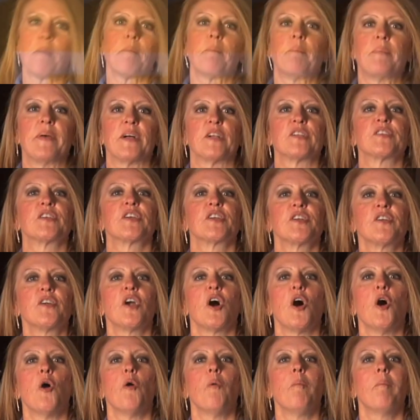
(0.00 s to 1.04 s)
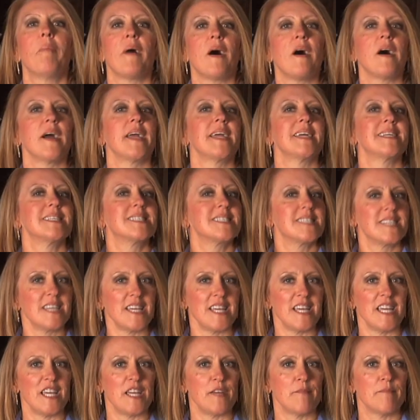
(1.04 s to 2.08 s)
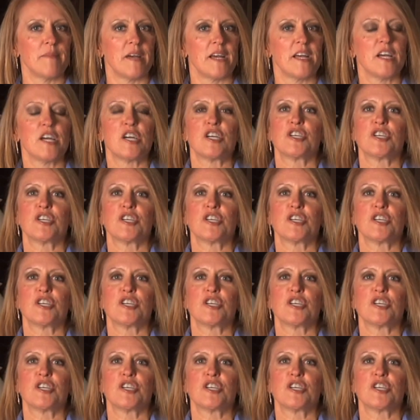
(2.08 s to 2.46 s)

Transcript: Building your home buying team